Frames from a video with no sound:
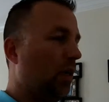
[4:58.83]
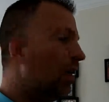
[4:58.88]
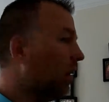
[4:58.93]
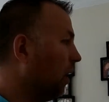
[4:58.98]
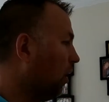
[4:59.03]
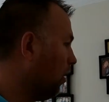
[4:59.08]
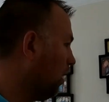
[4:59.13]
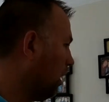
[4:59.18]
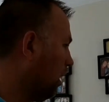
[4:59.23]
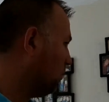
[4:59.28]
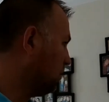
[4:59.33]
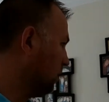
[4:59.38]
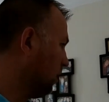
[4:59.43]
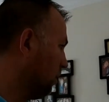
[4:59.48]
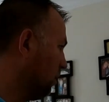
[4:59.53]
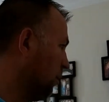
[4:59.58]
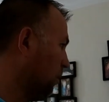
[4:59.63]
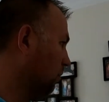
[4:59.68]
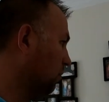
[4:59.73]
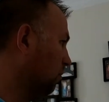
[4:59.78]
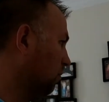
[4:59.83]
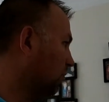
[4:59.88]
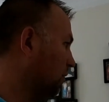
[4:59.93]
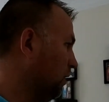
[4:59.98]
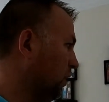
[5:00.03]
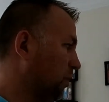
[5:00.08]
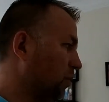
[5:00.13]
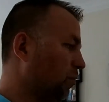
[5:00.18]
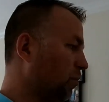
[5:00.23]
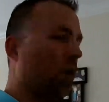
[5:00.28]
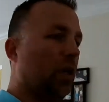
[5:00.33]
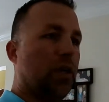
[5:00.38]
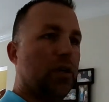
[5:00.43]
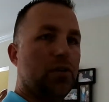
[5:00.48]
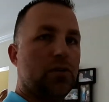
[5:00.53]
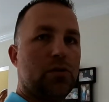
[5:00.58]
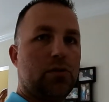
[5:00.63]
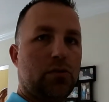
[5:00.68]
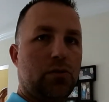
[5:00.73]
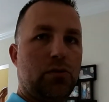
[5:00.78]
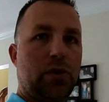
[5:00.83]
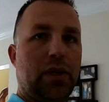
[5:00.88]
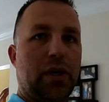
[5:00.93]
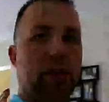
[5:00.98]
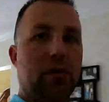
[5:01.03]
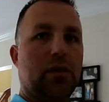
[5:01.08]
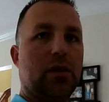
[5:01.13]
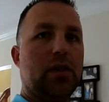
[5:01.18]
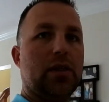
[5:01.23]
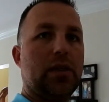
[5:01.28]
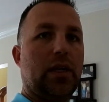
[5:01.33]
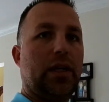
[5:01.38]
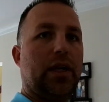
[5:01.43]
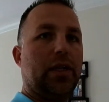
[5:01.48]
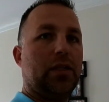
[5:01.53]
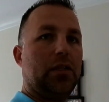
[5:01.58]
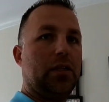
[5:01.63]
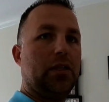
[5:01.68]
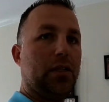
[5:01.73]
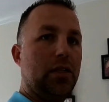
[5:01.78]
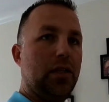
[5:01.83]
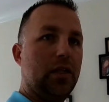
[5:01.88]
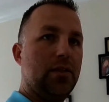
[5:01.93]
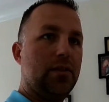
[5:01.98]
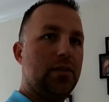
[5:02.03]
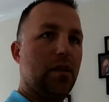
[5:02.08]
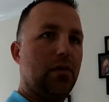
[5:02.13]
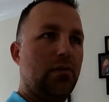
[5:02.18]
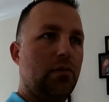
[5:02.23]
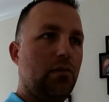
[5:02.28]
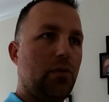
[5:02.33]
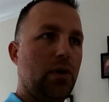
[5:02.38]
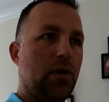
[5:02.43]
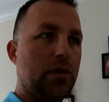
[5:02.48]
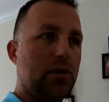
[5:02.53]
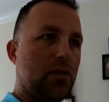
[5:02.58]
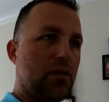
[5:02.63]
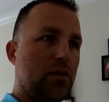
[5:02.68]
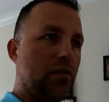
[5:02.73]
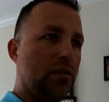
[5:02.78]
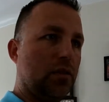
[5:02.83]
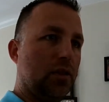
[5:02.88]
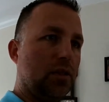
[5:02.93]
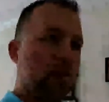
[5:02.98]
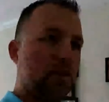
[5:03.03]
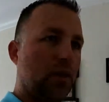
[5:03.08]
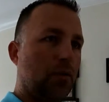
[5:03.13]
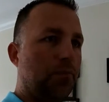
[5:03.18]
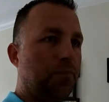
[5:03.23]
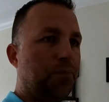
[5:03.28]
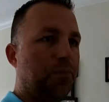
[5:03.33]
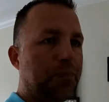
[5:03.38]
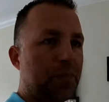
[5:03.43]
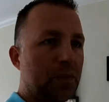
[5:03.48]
Now, I was able to fish wires through here because I actually needed 7 wires to hook this up.